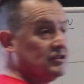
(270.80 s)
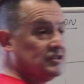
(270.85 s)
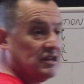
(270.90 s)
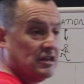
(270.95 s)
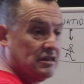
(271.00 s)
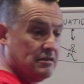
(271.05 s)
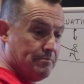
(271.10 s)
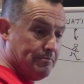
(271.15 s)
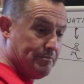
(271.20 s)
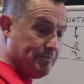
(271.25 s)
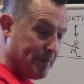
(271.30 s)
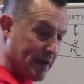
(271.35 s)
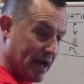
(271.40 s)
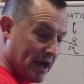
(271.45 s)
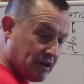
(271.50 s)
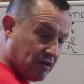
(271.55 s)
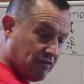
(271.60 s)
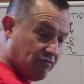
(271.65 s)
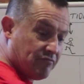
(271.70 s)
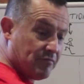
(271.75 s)
see the
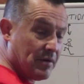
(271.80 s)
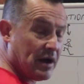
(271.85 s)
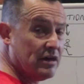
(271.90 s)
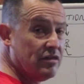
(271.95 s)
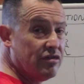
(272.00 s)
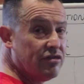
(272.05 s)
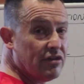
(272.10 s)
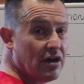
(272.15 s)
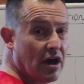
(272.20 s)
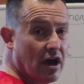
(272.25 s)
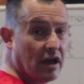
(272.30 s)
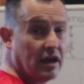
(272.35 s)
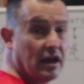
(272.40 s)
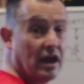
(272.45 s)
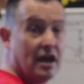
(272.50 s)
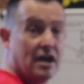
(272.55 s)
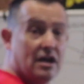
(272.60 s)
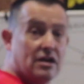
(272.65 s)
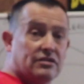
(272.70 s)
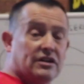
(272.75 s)
back of my thigh.
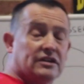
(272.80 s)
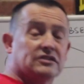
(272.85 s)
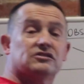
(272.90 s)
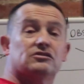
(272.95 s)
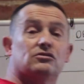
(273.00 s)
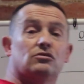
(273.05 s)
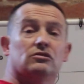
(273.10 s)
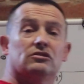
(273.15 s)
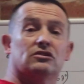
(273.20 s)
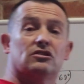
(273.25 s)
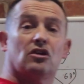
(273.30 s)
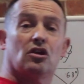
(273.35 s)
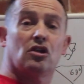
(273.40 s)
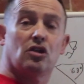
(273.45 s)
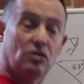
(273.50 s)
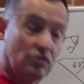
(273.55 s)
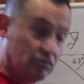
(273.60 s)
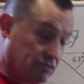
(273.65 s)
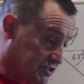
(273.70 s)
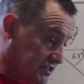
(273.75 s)
That's called a
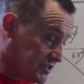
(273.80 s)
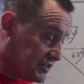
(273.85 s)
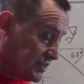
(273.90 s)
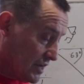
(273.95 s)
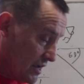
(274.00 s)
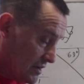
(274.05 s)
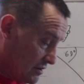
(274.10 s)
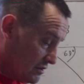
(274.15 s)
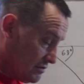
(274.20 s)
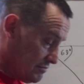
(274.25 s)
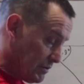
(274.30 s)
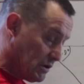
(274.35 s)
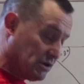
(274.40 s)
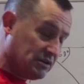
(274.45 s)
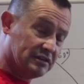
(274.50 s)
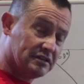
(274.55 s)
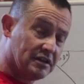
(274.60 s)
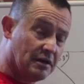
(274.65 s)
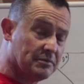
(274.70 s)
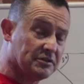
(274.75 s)
closed side of the
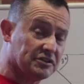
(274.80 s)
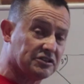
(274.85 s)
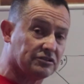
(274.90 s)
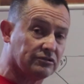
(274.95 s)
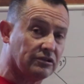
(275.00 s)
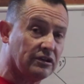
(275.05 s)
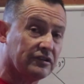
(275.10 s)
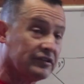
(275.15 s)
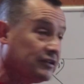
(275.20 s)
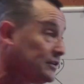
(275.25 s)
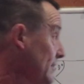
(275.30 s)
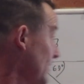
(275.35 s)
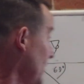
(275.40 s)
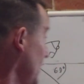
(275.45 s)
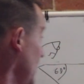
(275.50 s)
body demonstration.